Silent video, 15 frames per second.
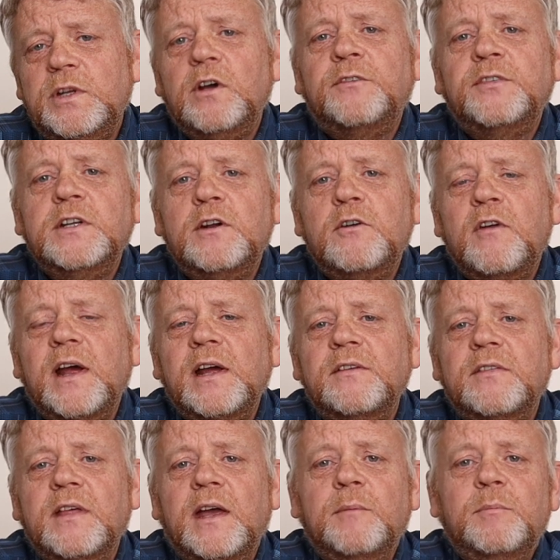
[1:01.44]
we'd often
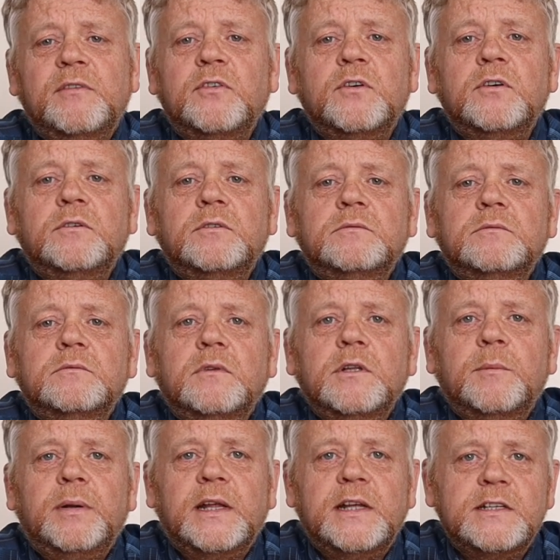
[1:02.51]
arrive there before the
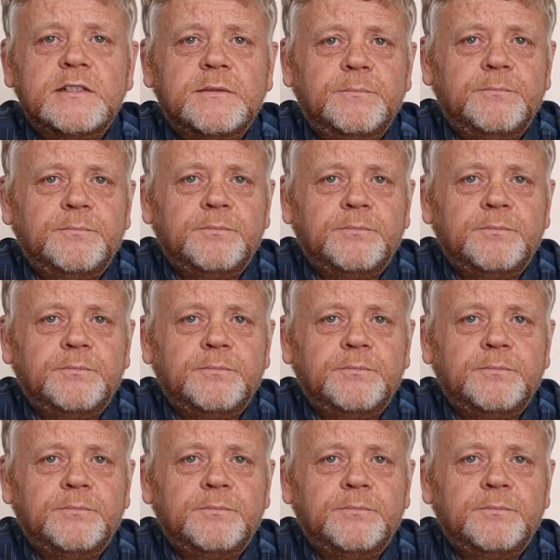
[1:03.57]
police.